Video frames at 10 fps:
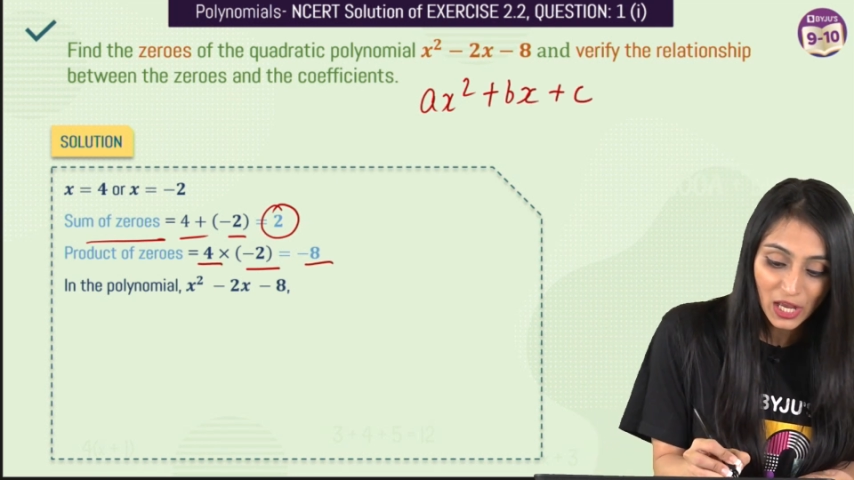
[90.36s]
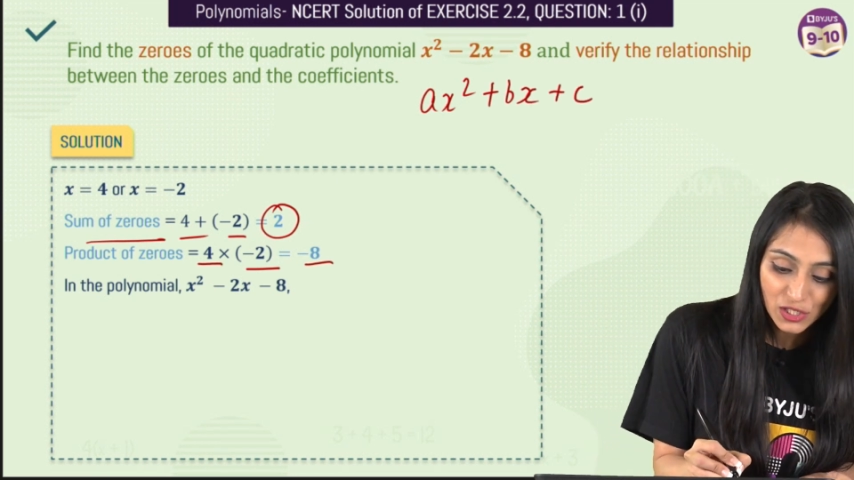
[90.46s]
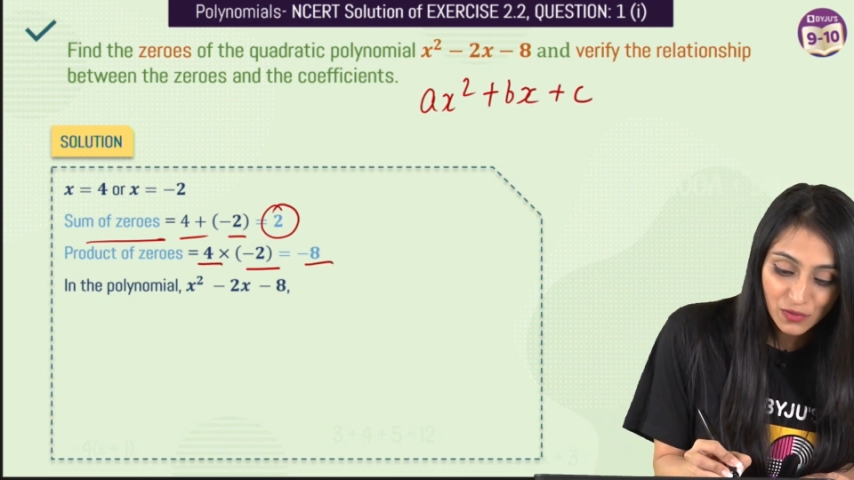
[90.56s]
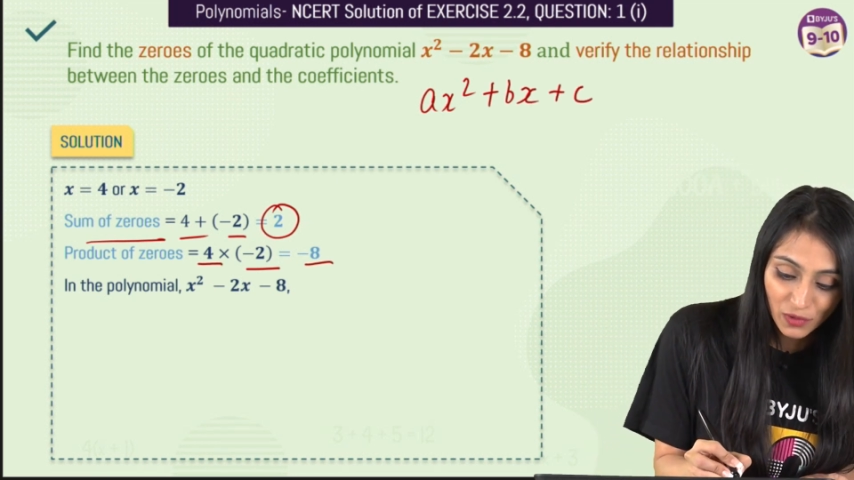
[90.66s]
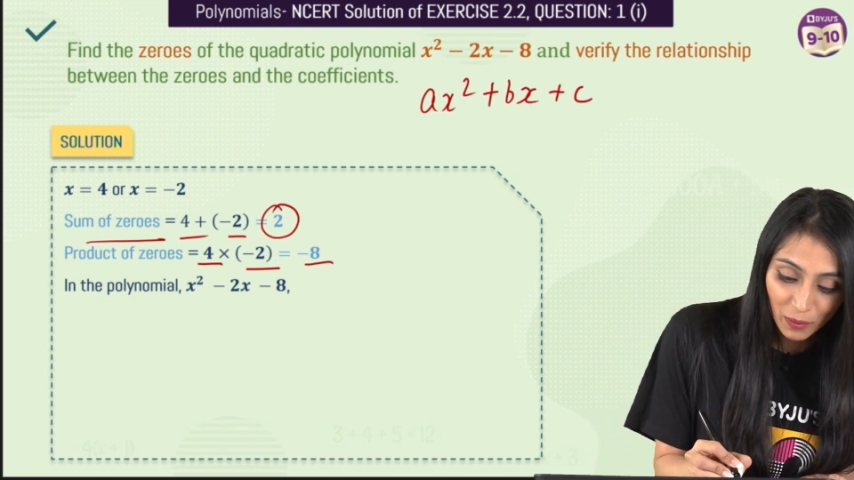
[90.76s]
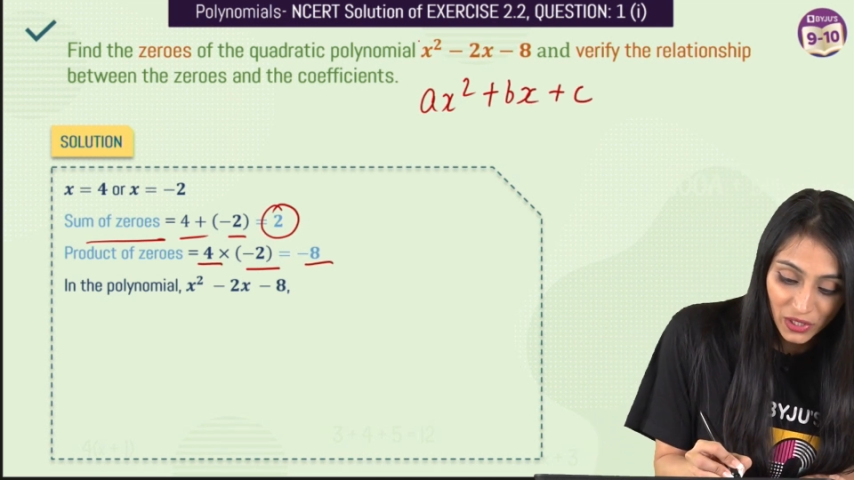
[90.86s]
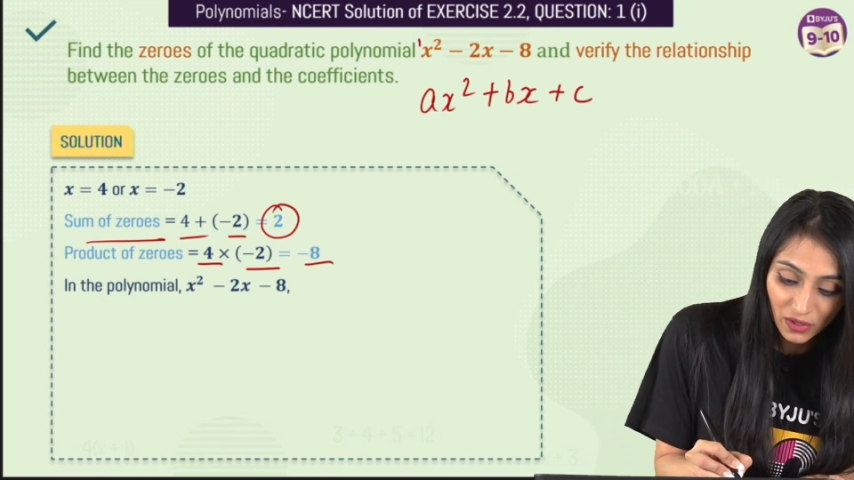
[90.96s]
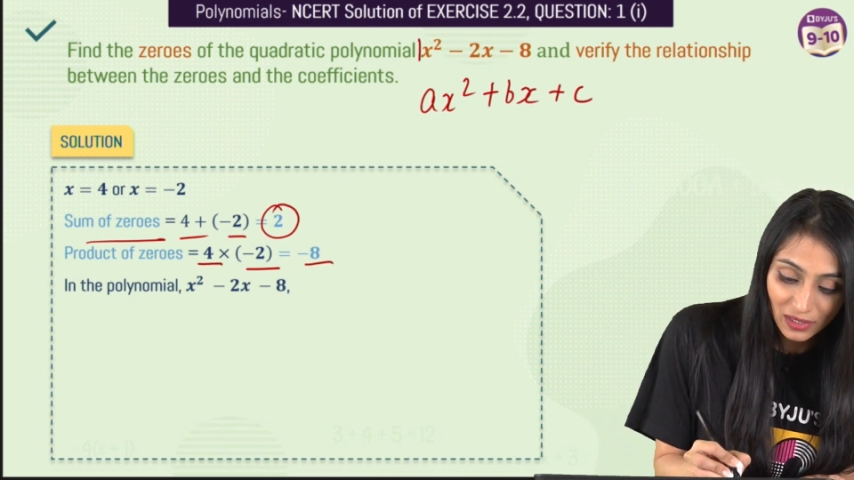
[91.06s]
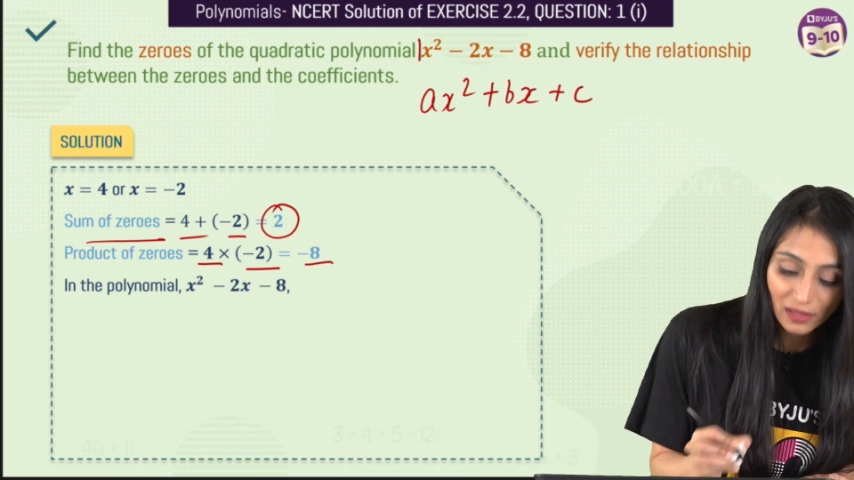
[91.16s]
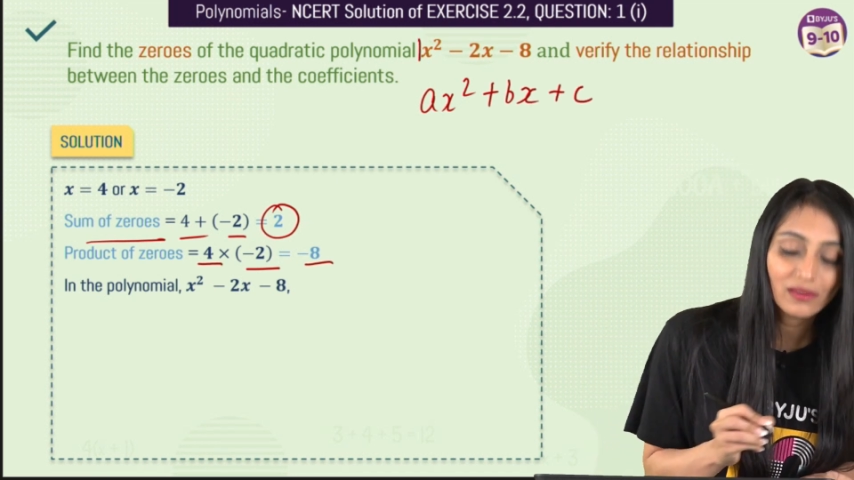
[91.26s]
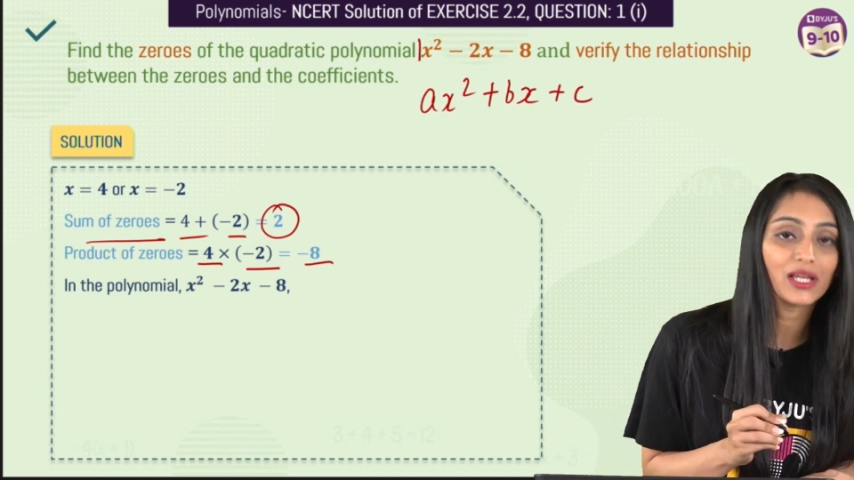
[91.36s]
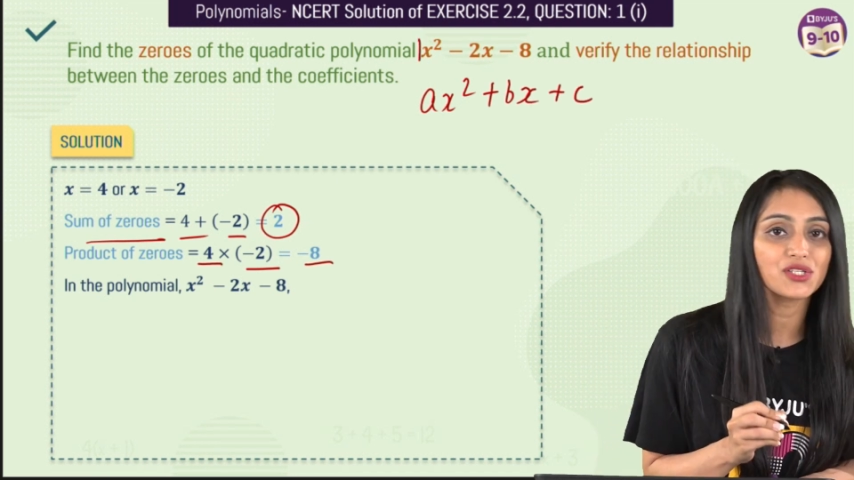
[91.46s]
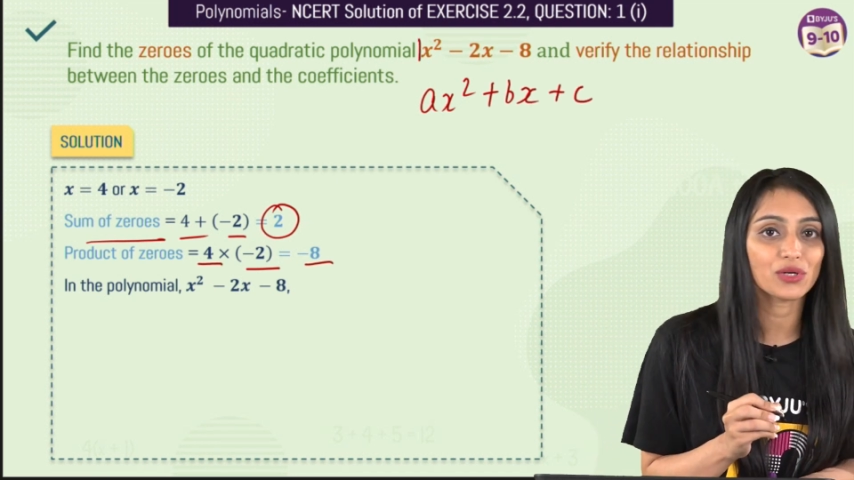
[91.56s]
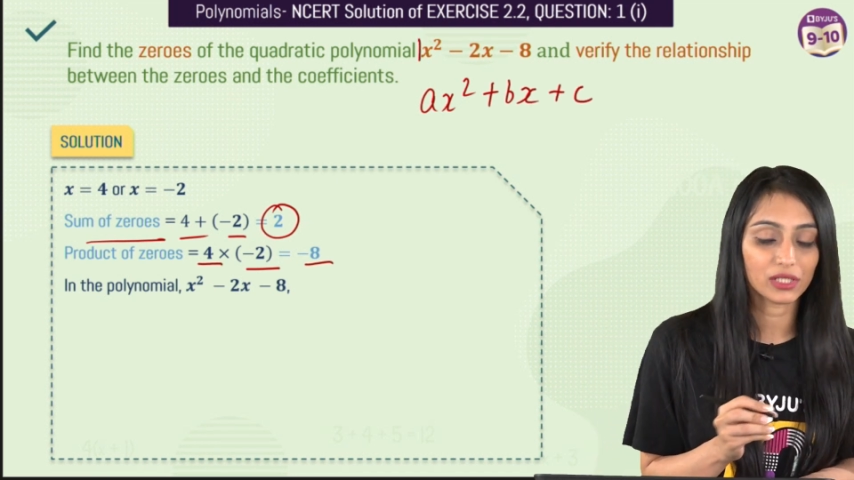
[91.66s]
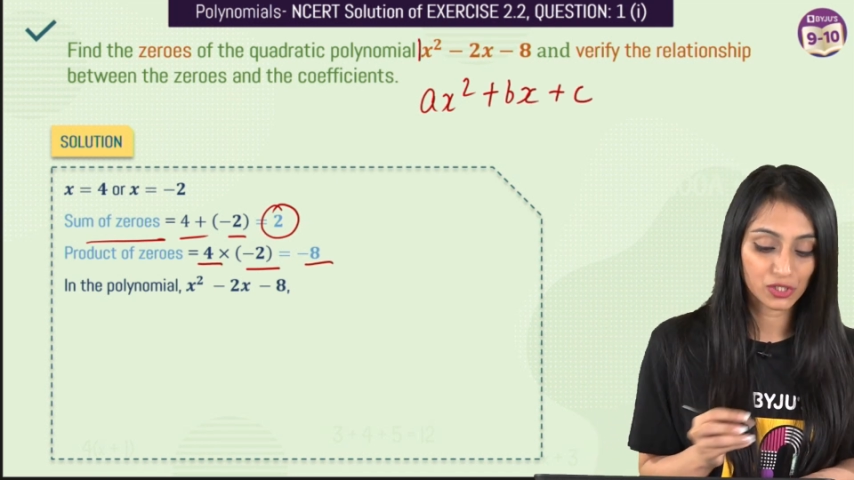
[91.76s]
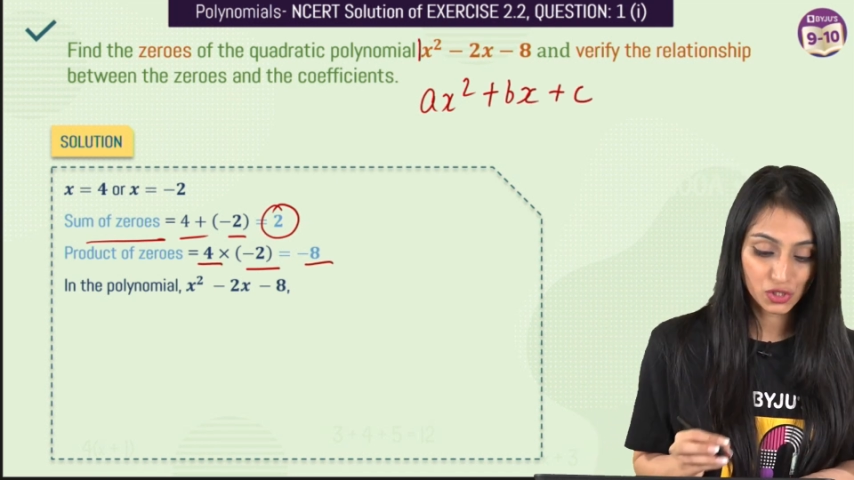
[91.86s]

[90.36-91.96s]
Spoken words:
So from here, nothing is written.